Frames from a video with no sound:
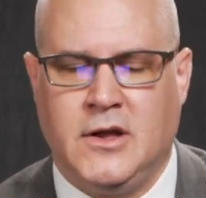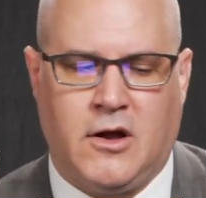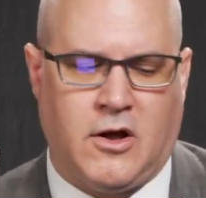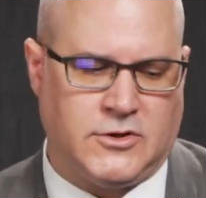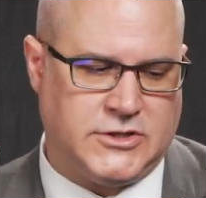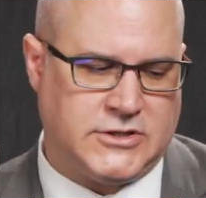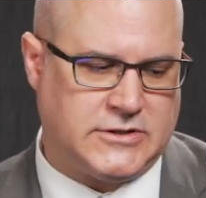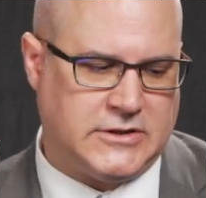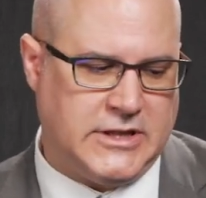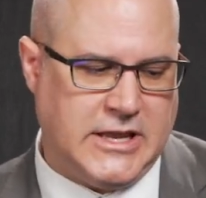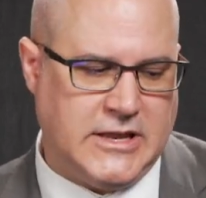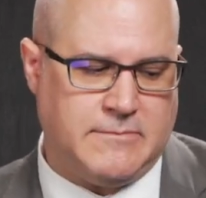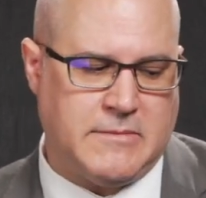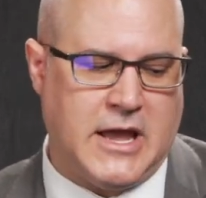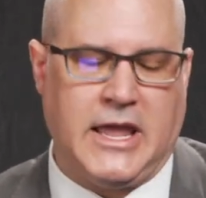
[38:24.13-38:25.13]
I'll just
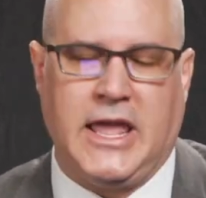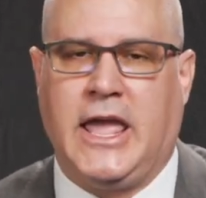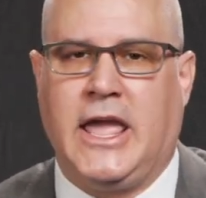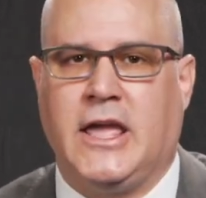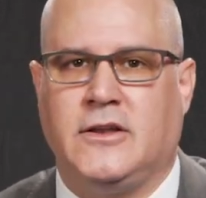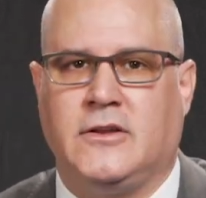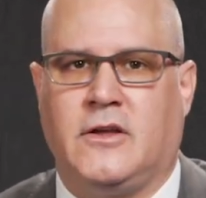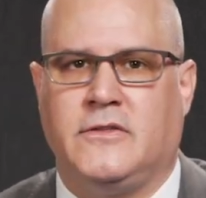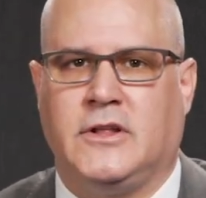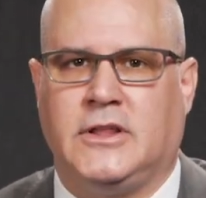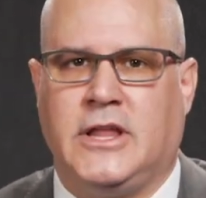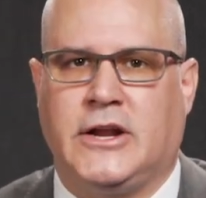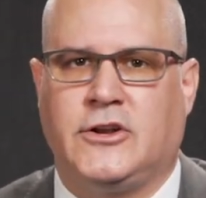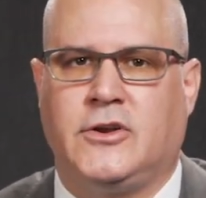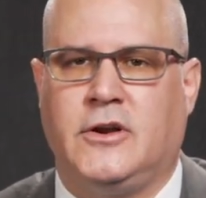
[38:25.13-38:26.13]
lean my hand on the
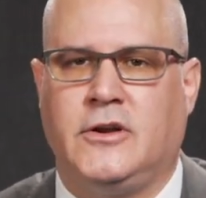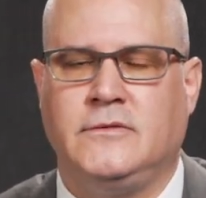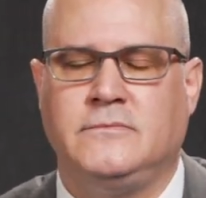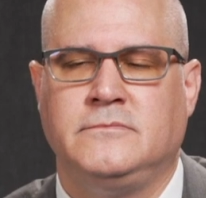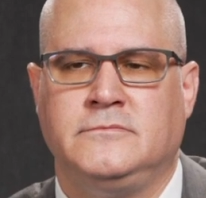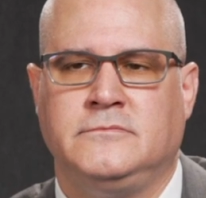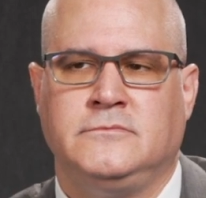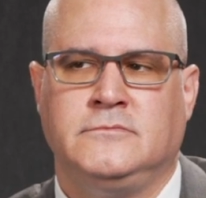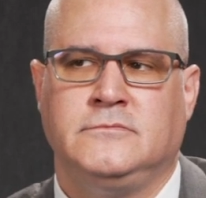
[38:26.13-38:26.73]
lectern